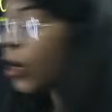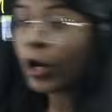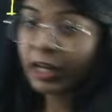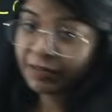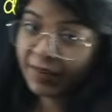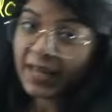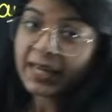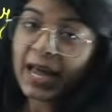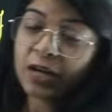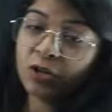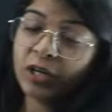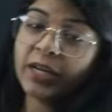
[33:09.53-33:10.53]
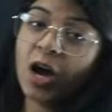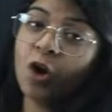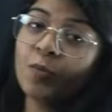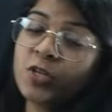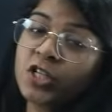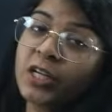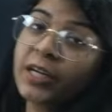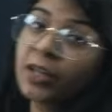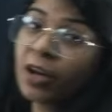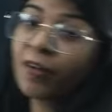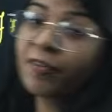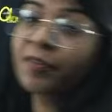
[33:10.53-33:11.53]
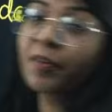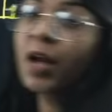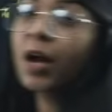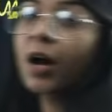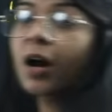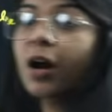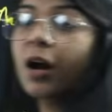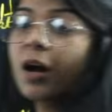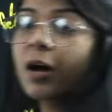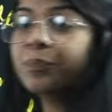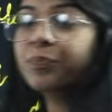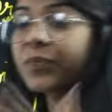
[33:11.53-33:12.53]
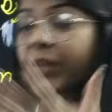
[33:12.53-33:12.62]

if I calculate how much liter of air